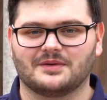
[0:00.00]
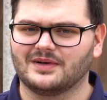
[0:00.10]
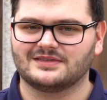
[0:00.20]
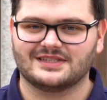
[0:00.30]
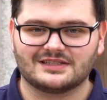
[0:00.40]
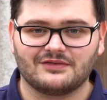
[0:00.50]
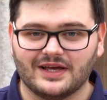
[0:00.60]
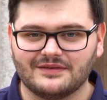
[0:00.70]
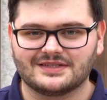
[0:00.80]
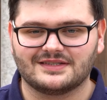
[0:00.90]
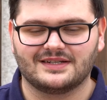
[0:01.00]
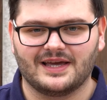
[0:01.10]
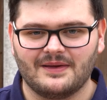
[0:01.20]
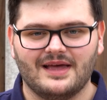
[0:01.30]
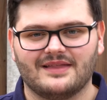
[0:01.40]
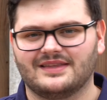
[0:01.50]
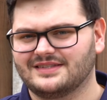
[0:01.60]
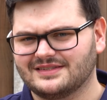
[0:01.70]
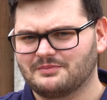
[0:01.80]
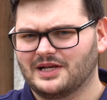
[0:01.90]
we've got 6 flavours today. This
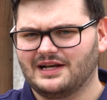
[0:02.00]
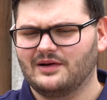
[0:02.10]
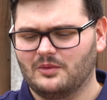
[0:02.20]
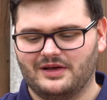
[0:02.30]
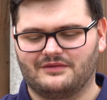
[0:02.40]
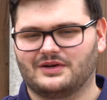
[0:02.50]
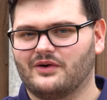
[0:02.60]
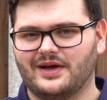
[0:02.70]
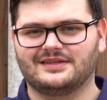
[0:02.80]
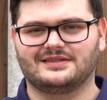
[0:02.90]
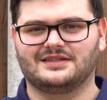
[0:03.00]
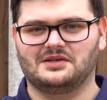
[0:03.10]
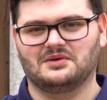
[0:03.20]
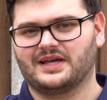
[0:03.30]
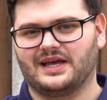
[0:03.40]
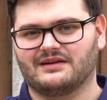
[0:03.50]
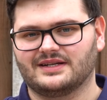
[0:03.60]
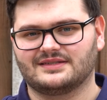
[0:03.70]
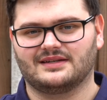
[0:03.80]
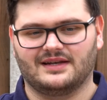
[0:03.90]
has been a little bit of a craze in the UK
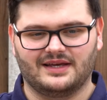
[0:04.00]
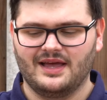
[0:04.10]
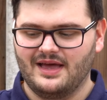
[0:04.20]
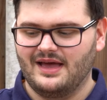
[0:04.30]
recently.